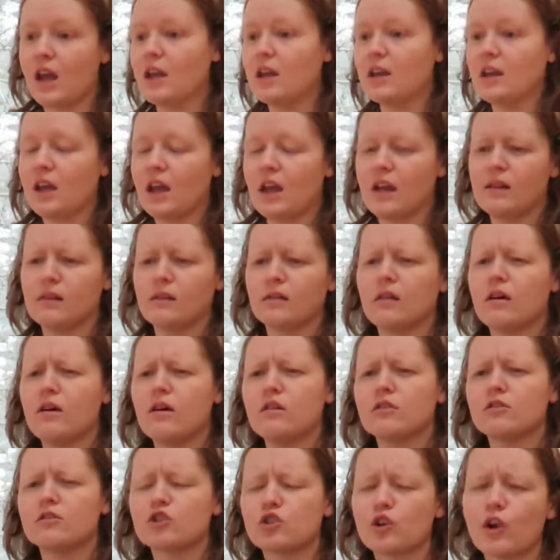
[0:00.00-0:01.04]
a
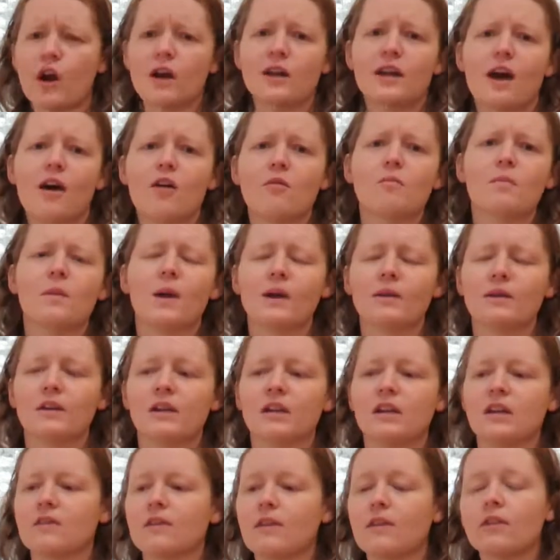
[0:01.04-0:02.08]
long drawn-out
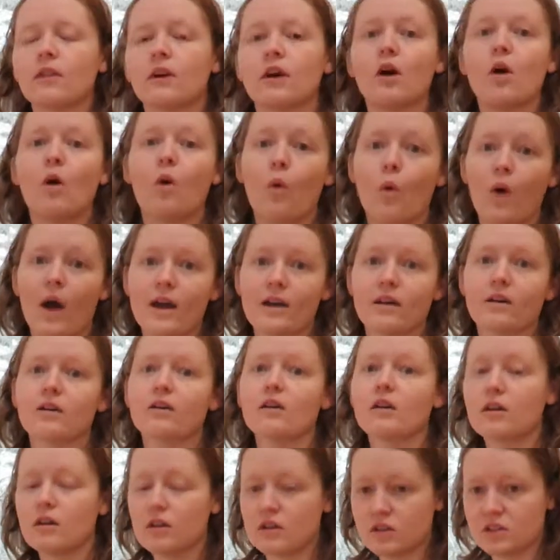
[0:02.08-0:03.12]
melody that the choir